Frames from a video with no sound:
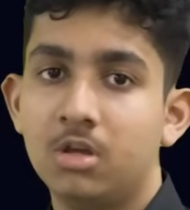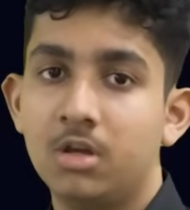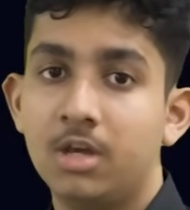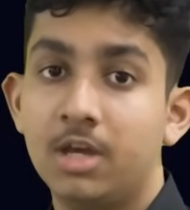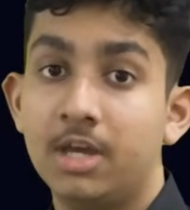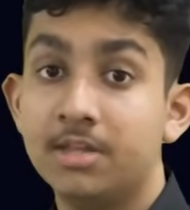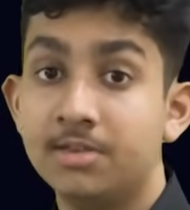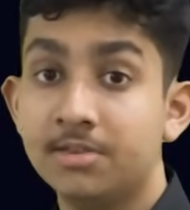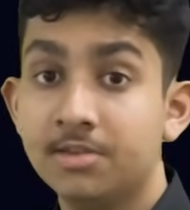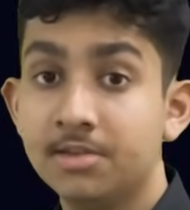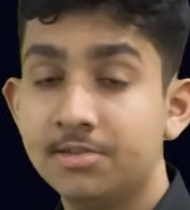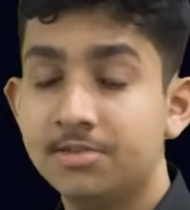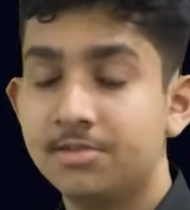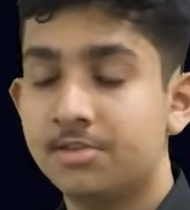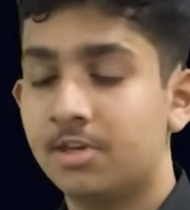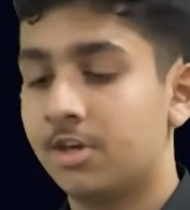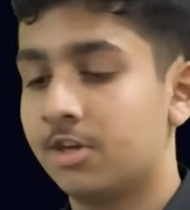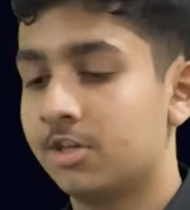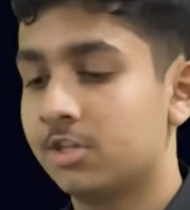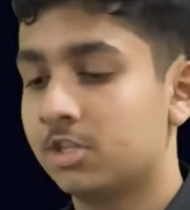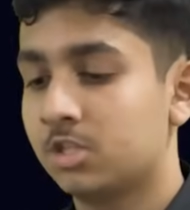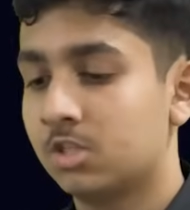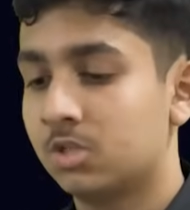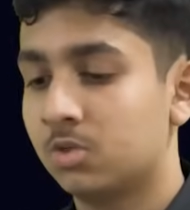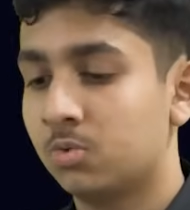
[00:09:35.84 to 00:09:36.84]
In this
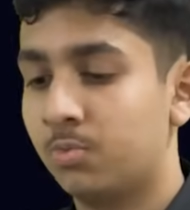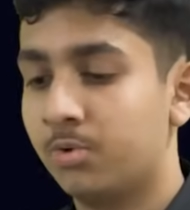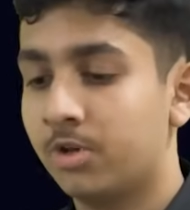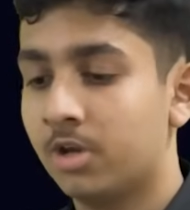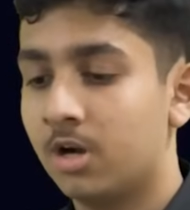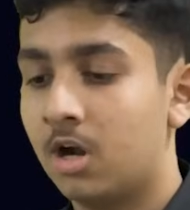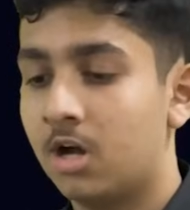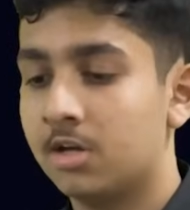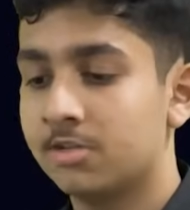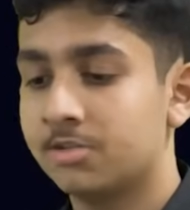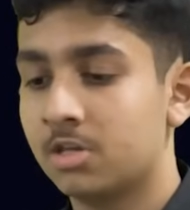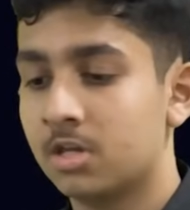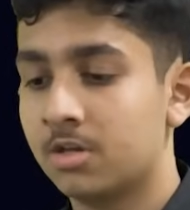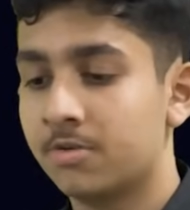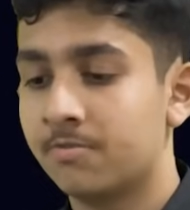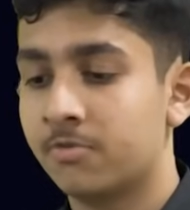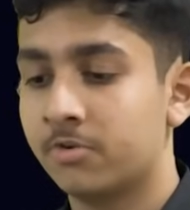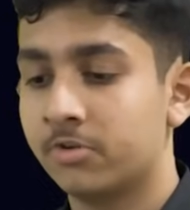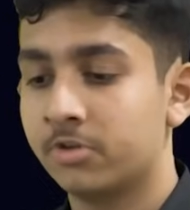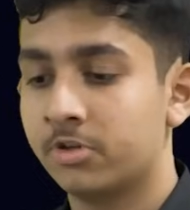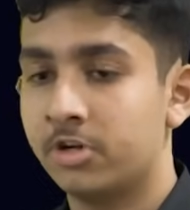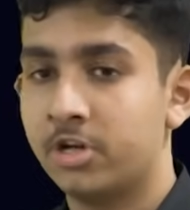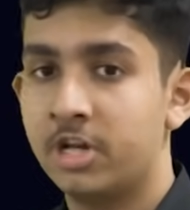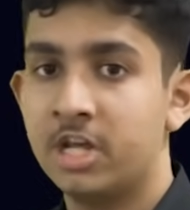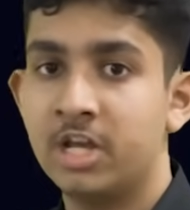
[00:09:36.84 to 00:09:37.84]
case, we are asking for
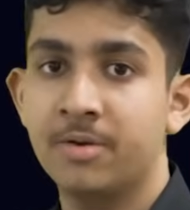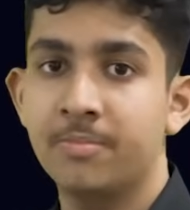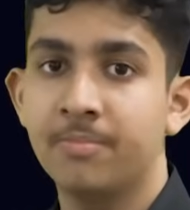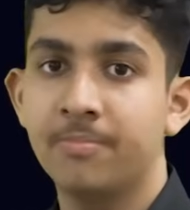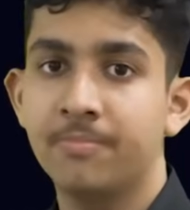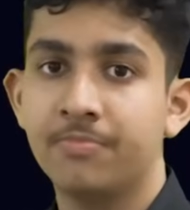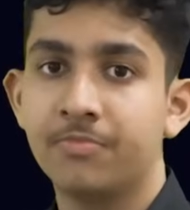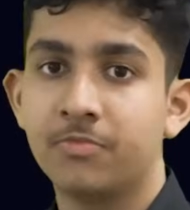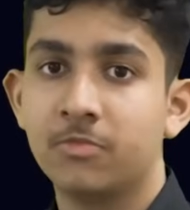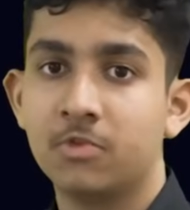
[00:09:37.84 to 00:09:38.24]
their name.